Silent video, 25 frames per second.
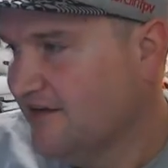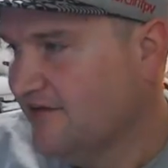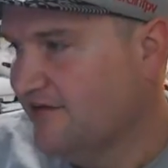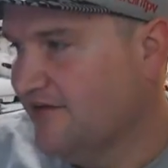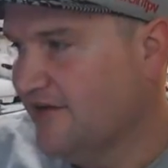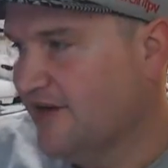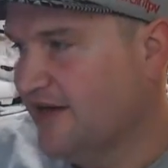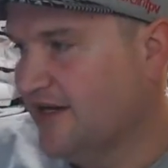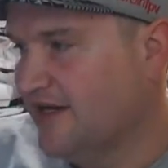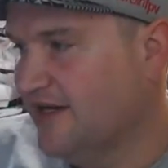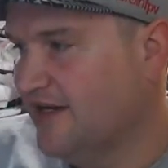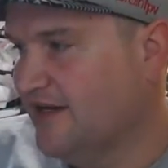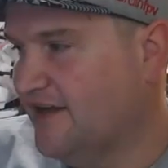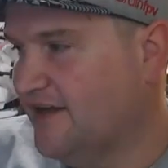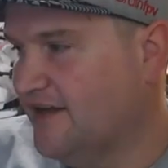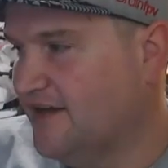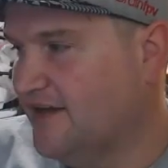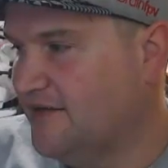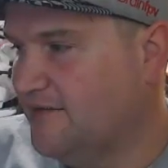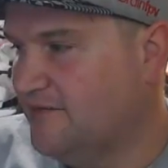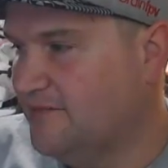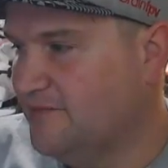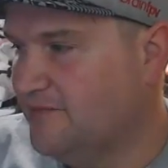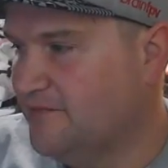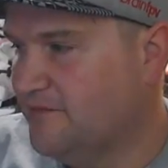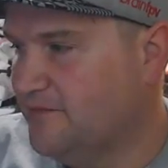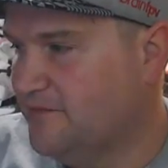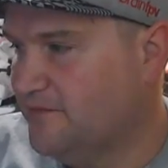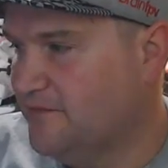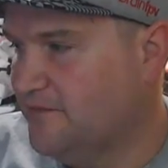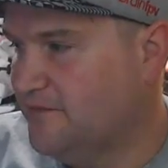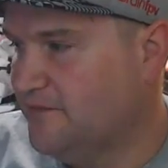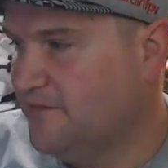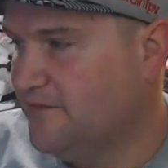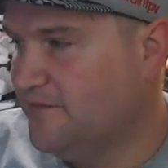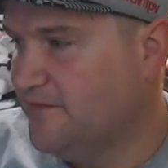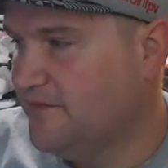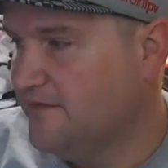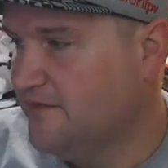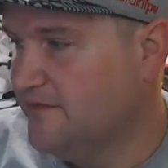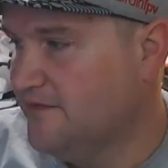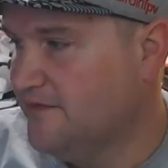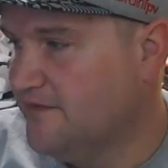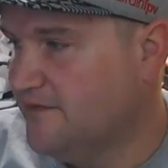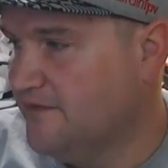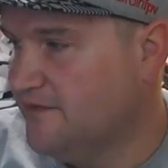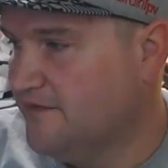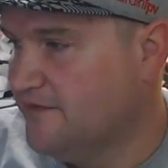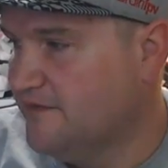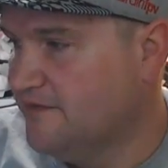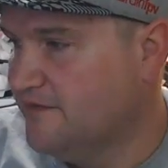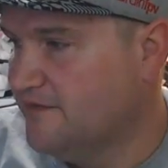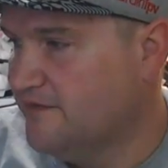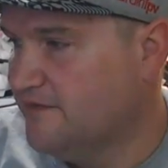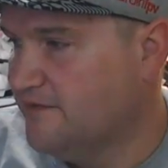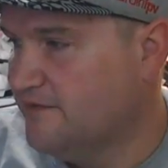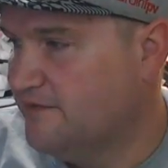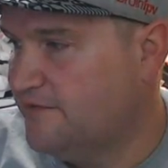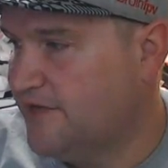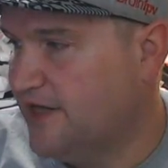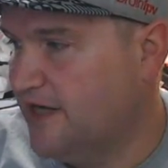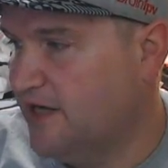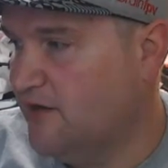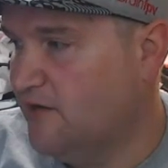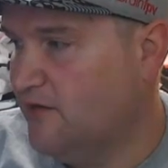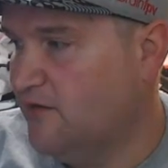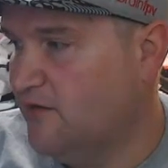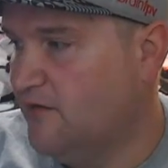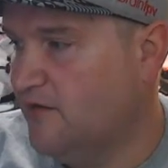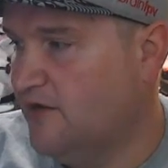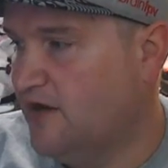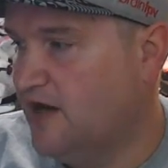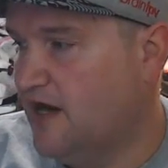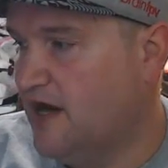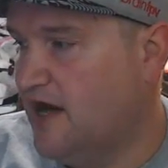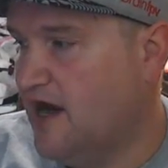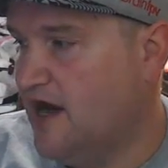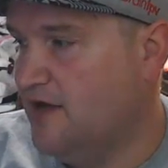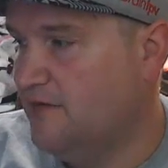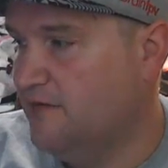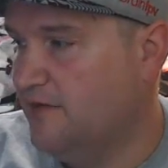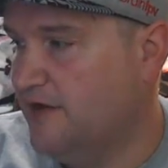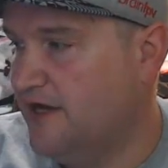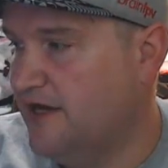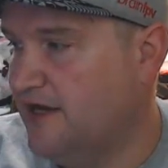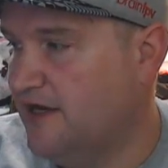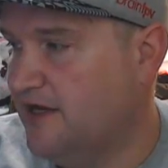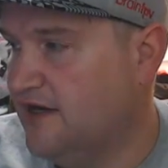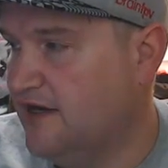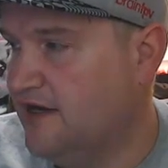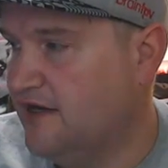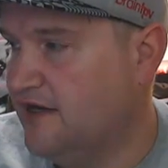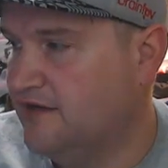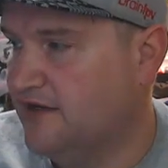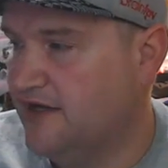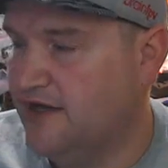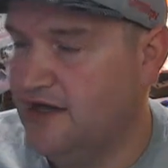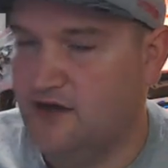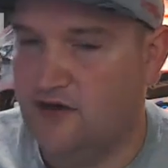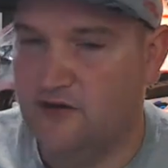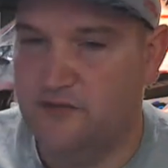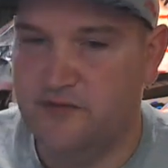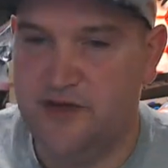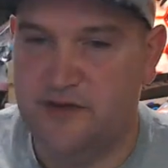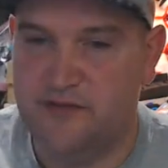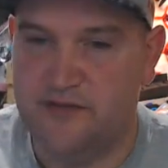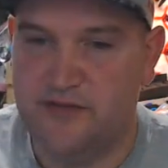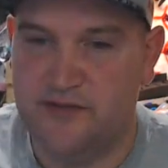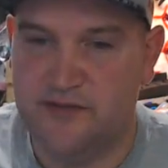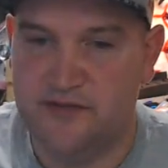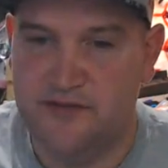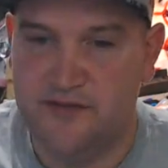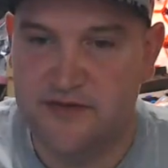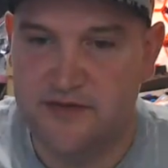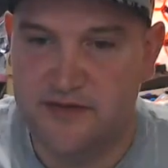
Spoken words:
freaking big old highway, the hell people.